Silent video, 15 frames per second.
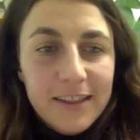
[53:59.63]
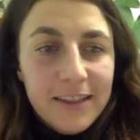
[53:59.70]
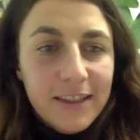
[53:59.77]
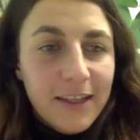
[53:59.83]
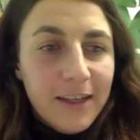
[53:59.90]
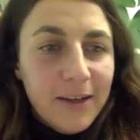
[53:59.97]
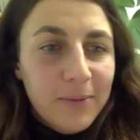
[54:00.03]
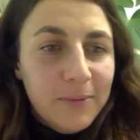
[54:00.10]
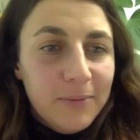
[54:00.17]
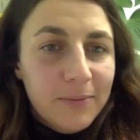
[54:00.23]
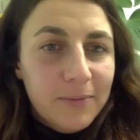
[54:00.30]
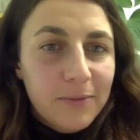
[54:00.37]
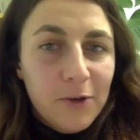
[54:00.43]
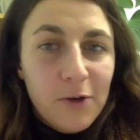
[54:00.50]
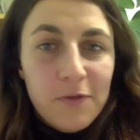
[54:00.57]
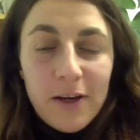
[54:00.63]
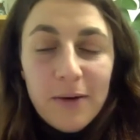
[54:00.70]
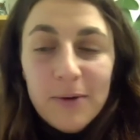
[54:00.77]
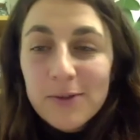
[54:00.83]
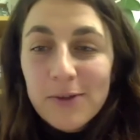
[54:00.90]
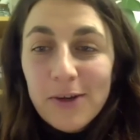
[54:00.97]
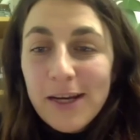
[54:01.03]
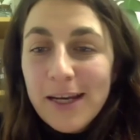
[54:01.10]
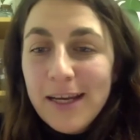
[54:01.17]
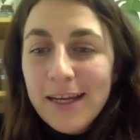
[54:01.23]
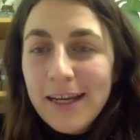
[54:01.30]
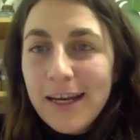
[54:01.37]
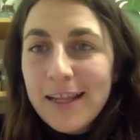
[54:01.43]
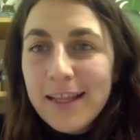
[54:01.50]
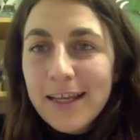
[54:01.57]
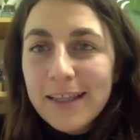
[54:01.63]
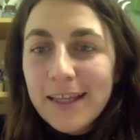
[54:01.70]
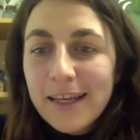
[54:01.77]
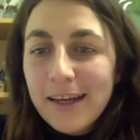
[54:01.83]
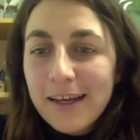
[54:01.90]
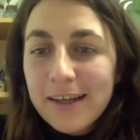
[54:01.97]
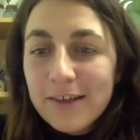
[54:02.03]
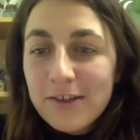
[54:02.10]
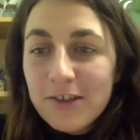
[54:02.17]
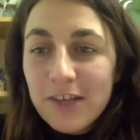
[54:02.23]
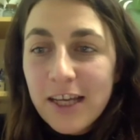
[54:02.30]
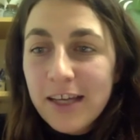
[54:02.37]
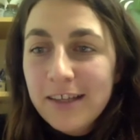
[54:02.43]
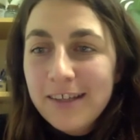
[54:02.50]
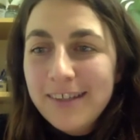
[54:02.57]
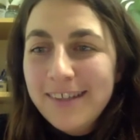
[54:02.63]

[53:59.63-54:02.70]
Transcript: Um, or if anyone's got any anything they'd like to share.